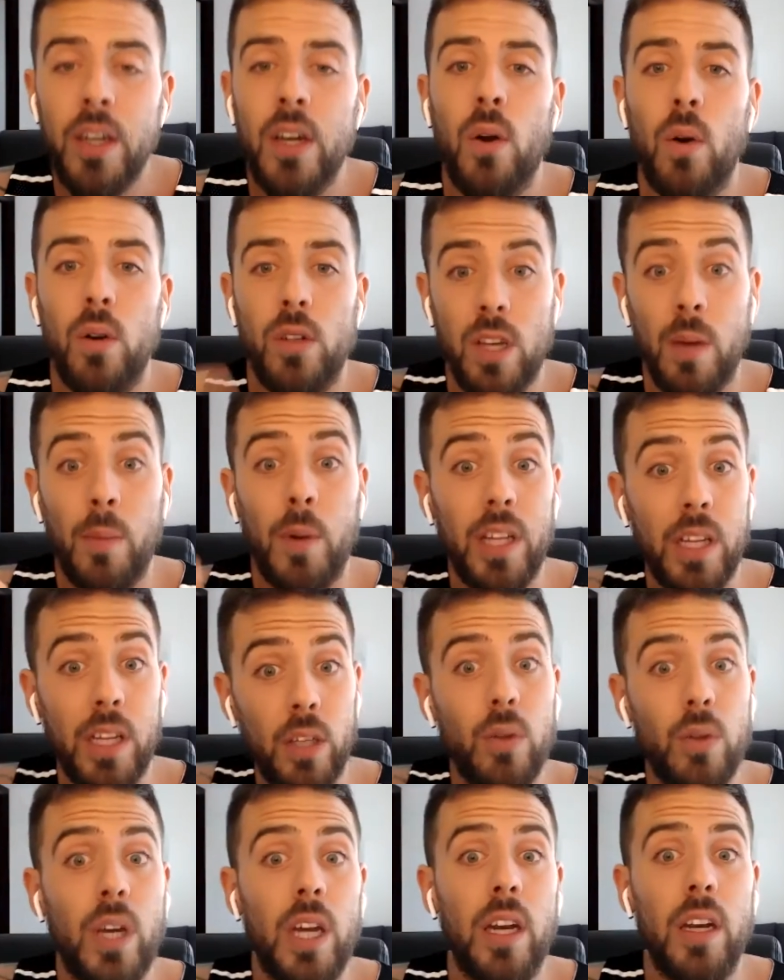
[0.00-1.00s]
or someone that
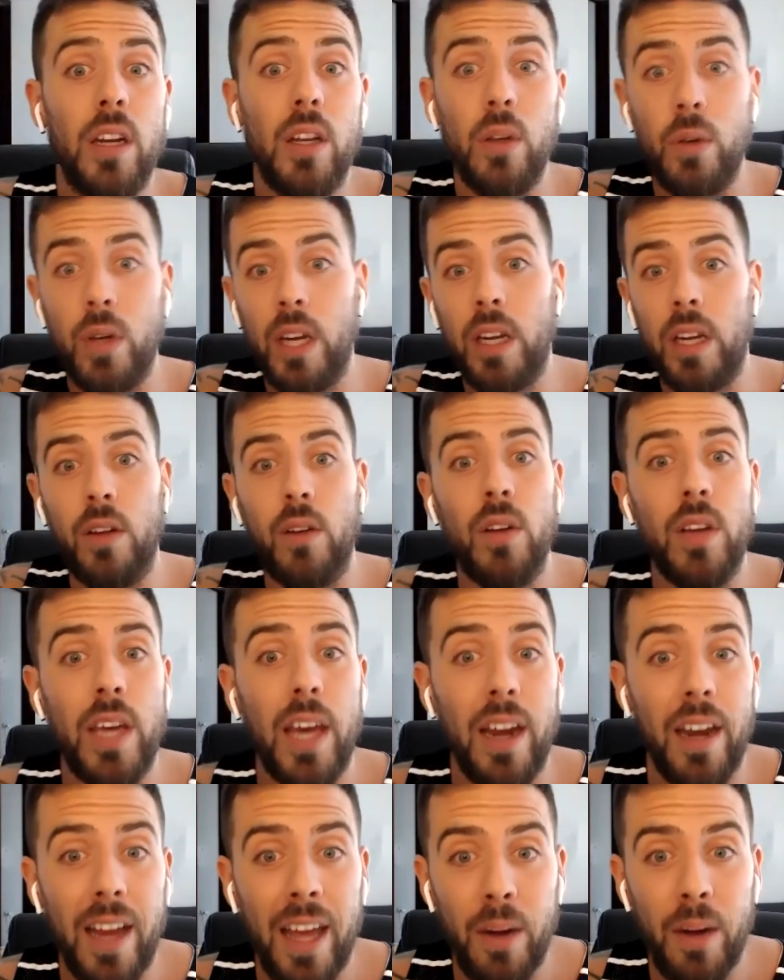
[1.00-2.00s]
you can you can
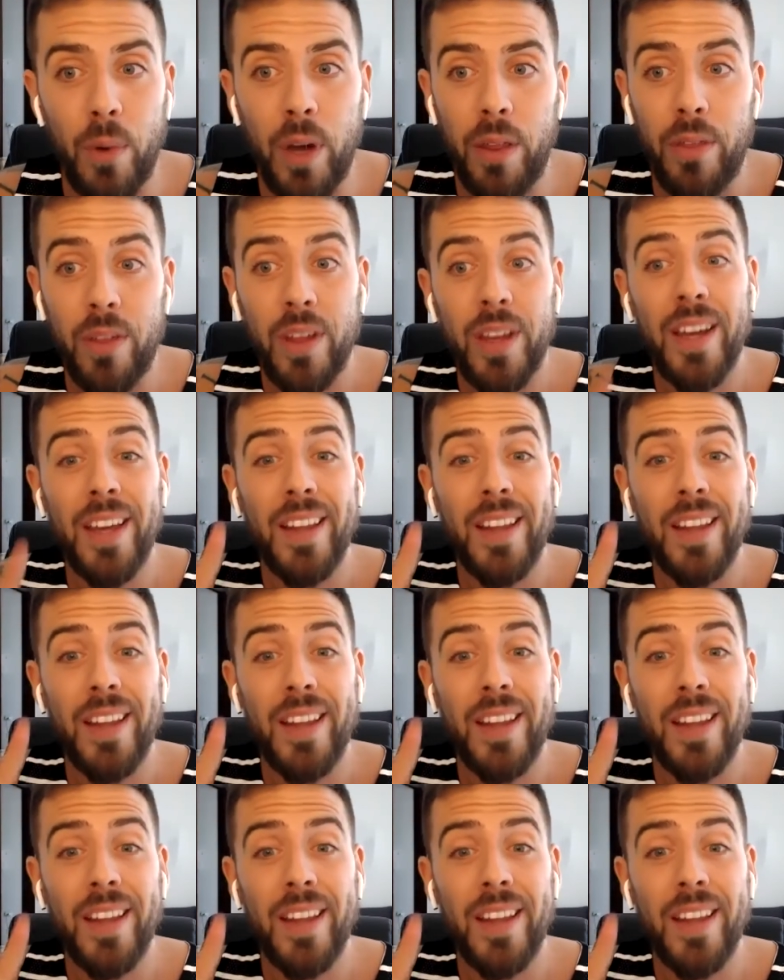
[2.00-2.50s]
get it in with